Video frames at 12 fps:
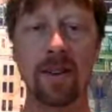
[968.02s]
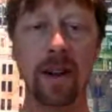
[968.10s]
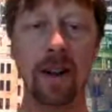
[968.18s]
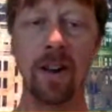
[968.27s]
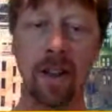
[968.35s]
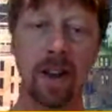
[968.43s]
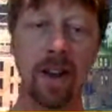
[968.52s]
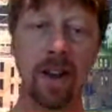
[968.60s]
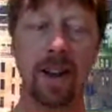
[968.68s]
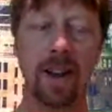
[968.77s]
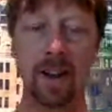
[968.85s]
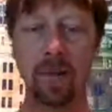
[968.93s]
dull
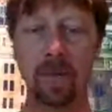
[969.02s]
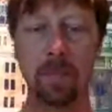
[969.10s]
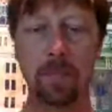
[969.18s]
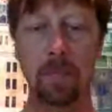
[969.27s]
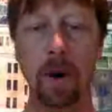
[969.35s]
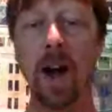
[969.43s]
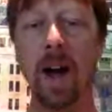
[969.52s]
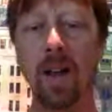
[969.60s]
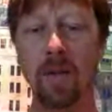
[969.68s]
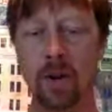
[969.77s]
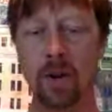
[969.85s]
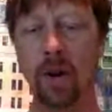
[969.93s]

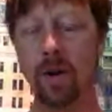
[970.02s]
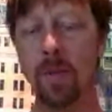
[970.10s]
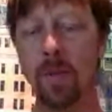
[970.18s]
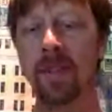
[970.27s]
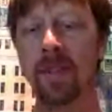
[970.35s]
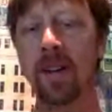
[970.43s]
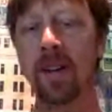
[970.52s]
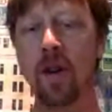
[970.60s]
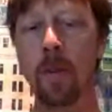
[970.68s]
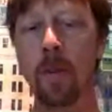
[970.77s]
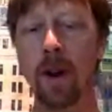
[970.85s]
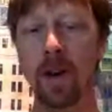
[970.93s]
pile of documents that
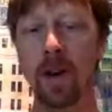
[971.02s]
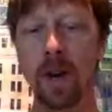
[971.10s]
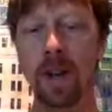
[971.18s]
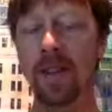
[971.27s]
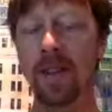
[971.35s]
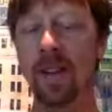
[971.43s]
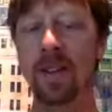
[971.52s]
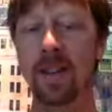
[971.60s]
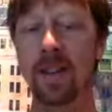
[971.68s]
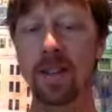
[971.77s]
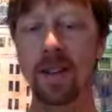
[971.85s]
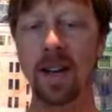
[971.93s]
nobody reads, and it
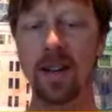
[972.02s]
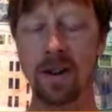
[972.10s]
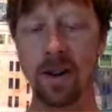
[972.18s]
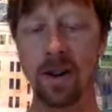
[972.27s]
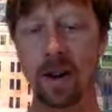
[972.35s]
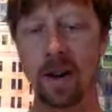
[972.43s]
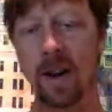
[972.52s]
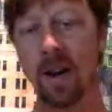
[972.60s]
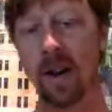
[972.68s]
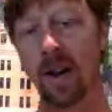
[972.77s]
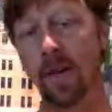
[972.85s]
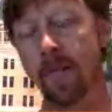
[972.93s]
doesn't actually
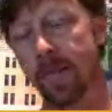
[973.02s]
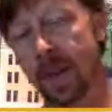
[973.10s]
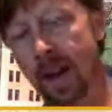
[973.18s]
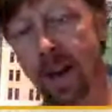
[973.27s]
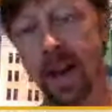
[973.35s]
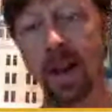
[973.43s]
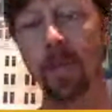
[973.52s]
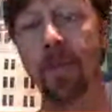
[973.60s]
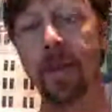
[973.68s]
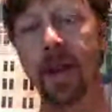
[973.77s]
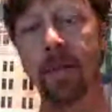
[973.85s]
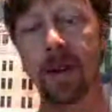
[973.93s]

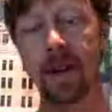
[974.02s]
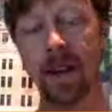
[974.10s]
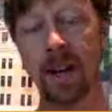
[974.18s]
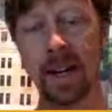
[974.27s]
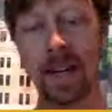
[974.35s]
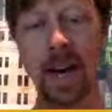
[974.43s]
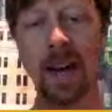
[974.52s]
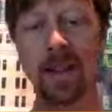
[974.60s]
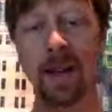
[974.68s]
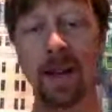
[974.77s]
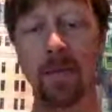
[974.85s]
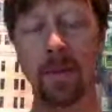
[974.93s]
help them and
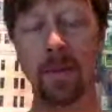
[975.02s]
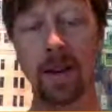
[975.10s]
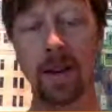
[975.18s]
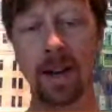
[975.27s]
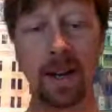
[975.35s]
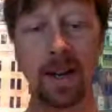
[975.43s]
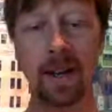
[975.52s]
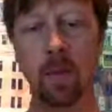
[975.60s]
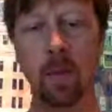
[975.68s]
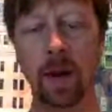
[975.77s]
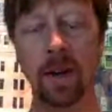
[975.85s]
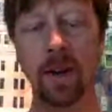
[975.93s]
guide them in the
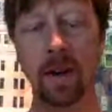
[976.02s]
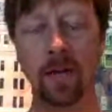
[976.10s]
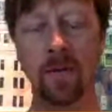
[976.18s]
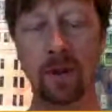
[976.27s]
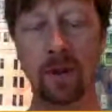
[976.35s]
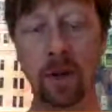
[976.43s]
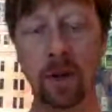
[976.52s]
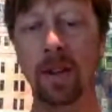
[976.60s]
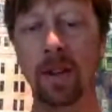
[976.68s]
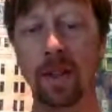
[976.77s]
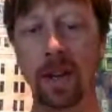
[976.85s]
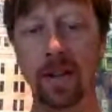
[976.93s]
way of
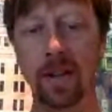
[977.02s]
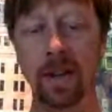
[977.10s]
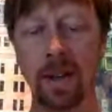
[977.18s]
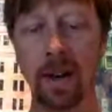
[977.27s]
doing things. And it's